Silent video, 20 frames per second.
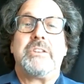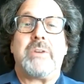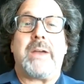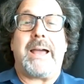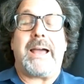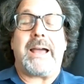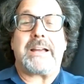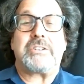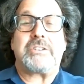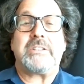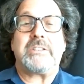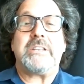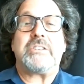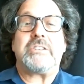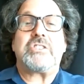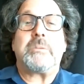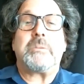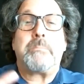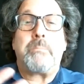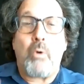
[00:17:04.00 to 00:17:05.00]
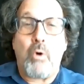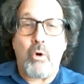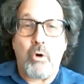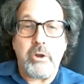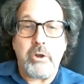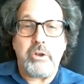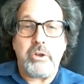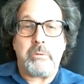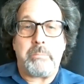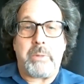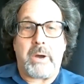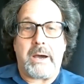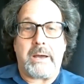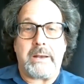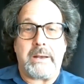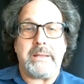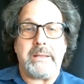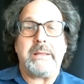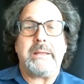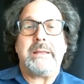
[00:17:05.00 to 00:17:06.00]
actually support your
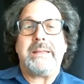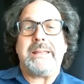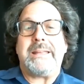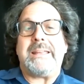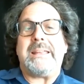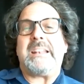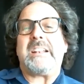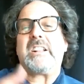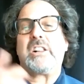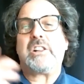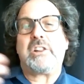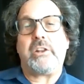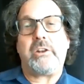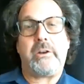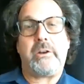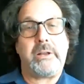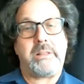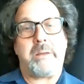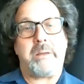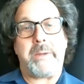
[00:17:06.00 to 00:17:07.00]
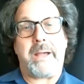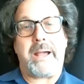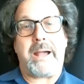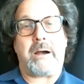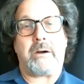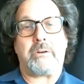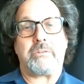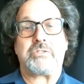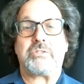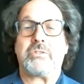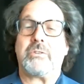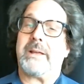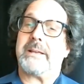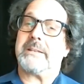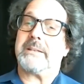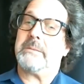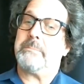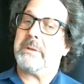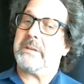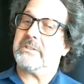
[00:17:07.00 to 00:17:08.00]
body in clearing them out. So
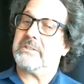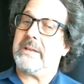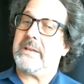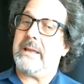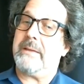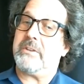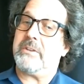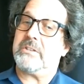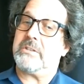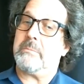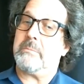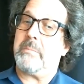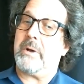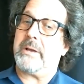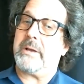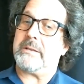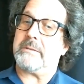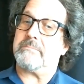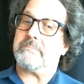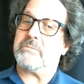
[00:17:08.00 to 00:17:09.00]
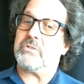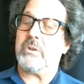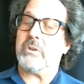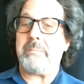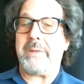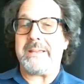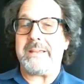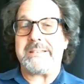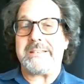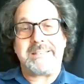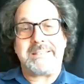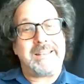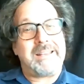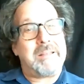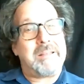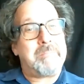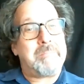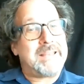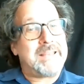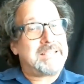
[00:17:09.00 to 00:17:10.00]
that's a big savings in money. So it may
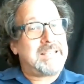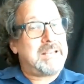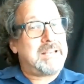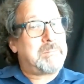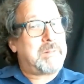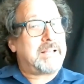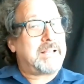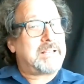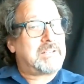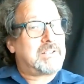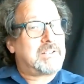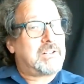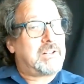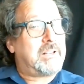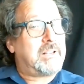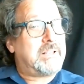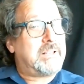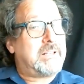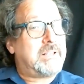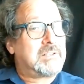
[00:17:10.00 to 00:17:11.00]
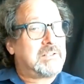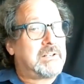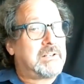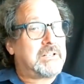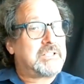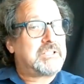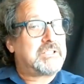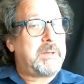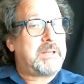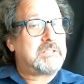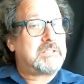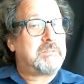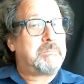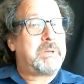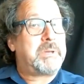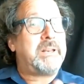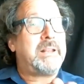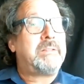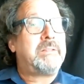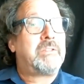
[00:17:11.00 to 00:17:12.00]
it may seem like it's a little expensive,
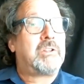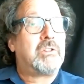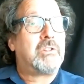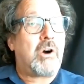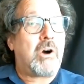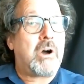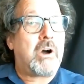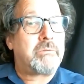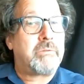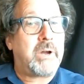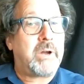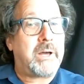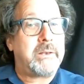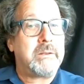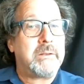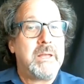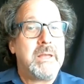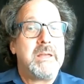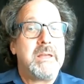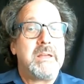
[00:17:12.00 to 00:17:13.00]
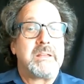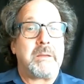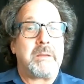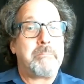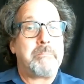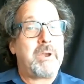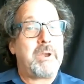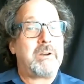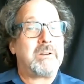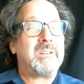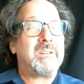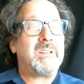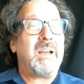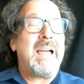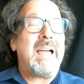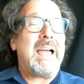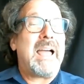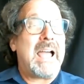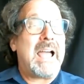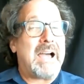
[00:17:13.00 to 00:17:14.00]
but in the long run, compared to
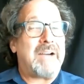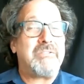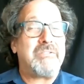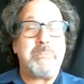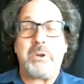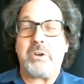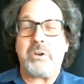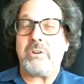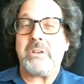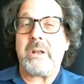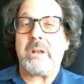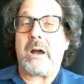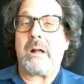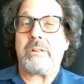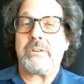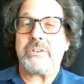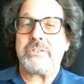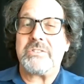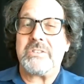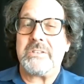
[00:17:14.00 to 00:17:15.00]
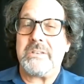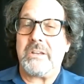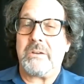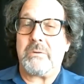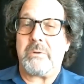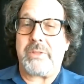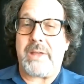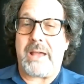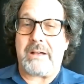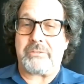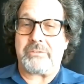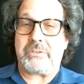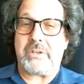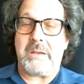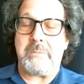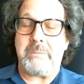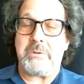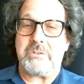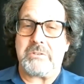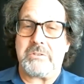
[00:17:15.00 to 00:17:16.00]
half a million dollars to deal with
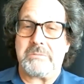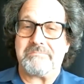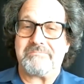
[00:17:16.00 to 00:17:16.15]
Alzheimer's,